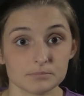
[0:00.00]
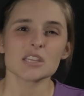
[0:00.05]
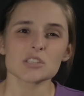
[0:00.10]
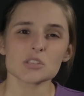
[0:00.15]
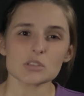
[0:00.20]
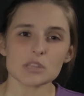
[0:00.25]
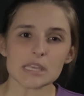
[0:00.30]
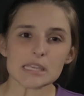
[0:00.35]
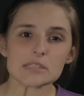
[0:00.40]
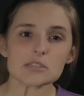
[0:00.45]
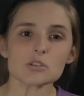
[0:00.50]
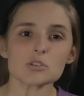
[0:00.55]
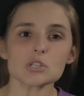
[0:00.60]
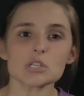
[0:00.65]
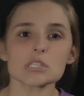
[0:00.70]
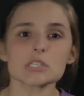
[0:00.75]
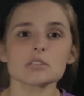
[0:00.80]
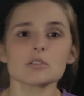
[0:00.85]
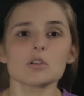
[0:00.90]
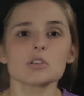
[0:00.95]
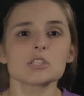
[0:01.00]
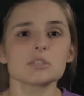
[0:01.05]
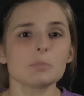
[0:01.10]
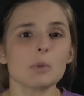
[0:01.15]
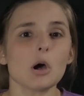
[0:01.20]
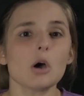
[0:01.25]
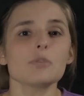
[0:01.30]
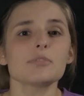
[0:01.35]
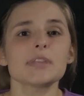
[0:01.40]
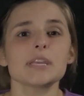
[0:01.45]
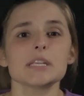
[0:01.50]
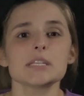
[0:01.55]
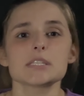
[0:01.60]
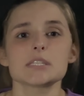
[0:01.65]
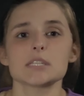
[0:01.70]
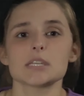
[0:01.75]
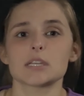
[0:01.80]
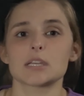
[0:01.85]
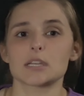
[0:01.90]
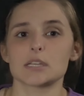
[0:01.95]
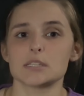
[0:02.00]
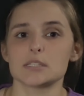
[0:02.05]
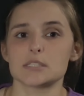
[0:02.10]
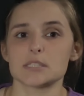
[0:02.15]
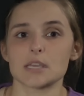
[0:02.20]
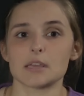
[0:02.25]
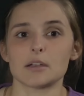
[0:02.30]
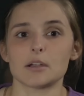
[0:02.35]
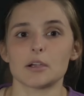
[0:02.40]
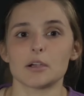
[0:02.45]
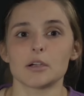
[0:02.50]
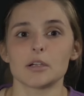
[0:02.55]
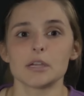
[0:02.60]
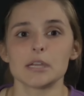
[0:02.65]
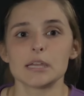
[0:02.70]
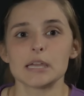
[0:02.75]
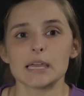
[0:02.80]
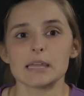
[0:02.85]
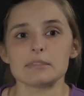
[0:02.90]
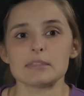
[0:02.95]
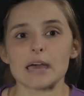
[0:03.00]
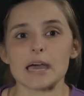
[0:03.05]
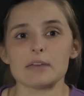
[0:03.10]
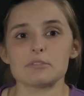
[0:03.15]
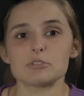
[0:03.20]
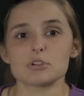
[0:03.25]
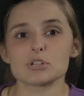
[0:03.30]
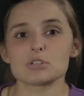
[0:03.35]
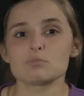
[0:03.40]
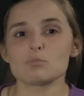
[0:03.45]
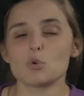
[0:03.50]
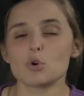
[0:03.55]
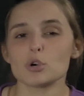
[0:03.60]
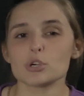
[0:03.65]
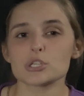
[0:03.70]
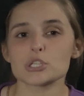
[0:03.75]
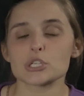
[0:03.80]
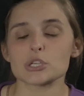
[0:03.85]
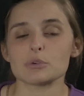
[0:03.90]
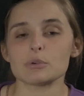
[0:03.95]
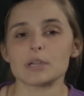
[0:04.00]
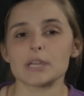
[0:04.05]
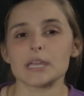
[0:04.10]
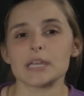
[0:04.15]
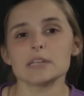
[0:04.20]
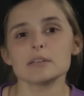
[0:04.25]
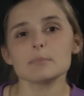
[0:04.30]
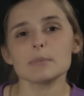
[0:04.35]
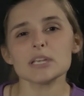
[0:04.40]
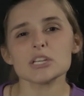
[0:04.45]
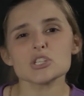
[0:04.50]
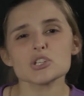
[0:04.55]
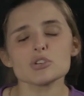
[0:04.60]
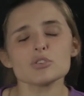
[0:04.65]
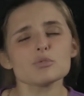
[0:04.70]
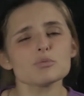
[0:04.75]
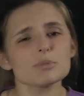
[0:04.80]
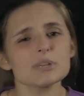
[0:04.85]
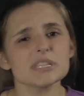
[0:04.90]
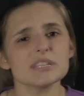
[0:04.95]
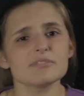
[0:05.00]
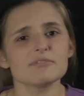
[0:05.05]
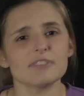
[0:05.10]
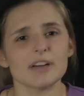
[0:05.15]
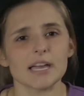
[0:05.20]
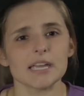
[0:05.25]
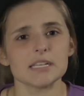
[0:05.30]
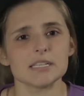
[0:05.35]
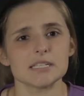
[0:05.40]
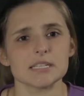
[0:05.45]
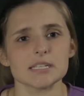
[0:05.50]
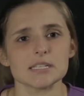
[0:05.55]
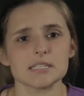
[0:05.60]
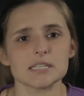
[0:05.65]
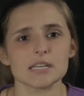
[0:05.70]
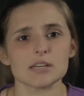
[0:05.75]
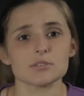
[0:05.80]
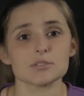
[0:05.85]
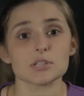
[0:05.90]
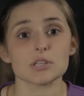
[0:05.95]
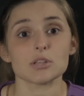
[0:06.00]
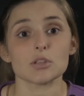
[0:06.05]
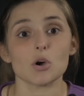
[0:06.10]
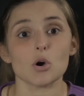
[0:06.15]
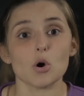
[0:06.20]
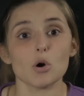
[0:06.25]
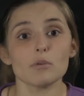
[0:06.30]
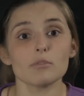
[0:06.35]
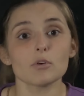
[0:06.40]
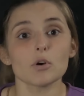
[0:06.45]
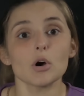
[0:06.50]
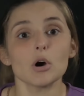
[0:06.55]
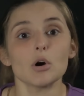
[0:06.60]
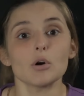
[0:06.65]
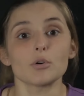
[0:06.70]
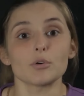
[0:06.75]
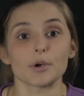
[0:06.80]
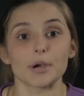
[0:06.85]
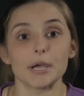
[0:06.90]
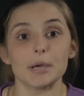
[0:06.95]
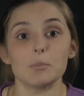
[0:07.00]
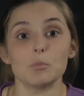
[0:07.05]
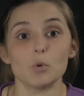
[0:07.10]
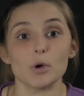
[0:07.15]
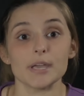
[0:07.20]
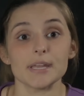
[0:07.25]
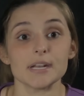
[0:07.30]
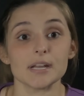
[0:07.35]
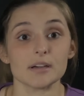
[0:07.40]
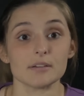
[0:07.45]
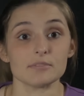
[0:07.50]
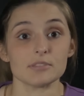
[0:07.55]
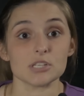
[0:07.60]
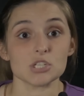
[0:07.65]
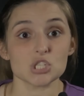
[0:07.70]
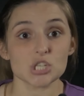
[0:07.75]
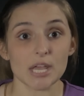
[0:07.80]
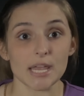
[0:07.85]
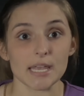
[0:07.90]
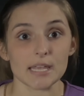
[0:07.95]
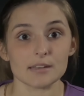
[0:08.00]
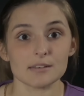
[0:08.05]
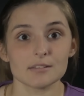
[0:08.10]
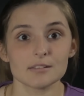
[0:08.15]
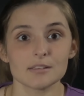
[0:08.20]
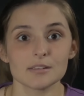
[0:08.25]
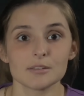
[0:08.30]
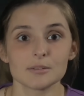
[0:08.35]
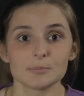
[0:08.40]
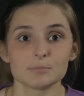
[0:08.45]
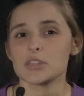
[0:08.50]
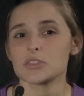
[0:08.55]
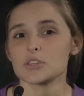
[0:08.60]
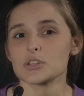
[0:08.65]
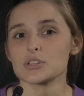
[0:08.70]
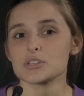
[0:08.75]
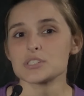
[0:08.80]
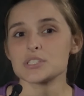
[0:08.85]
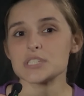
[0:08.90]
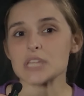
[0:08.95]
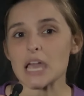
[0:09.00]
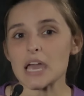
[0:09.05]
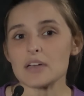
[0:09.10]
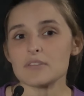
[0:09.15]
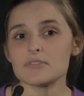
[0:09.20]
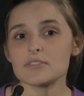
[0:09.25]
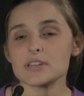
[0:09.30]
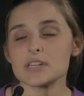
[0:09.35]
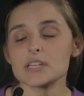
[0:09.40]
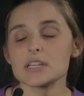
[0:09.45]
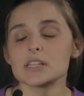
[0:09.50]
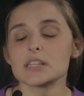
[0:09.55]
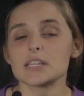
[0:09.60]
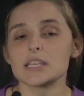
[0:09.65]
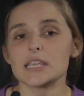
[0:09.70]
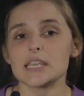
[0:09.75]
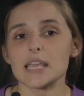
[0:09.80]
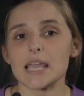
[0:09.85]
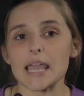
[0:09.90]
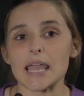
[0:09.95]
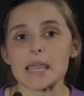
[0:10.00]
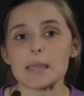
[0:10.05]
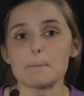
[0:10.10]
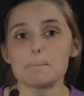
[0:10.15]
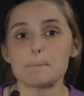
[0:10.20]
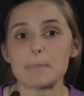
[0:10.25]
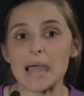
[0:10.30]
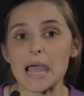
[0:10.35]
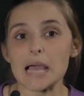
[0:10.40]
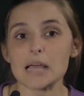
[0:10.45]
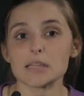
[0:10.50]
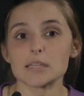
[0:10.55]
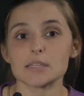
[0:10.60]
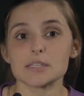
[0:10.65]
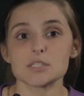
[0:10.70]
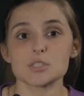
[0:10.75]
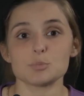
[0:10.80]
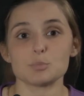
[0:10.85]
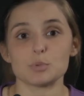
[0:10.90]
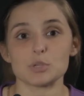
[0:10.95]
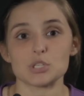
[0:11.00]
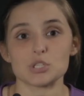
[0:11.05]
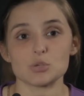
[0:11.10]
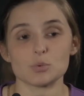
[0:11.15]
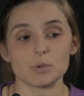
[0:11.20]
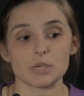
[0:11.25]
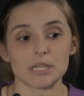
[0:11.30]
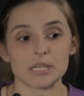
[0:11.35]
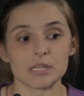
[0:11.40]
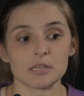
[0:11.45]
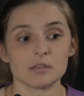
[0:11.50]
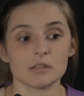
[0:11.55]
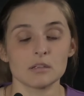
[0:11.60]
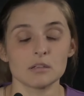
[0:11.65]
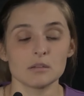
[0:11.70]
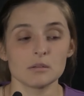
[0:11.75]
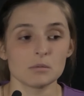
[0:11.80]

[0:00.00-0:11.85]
So these are just small things to consider that there's more to it and make sure to read the fine details and the overall gram weight of the chain there's definitely a balance between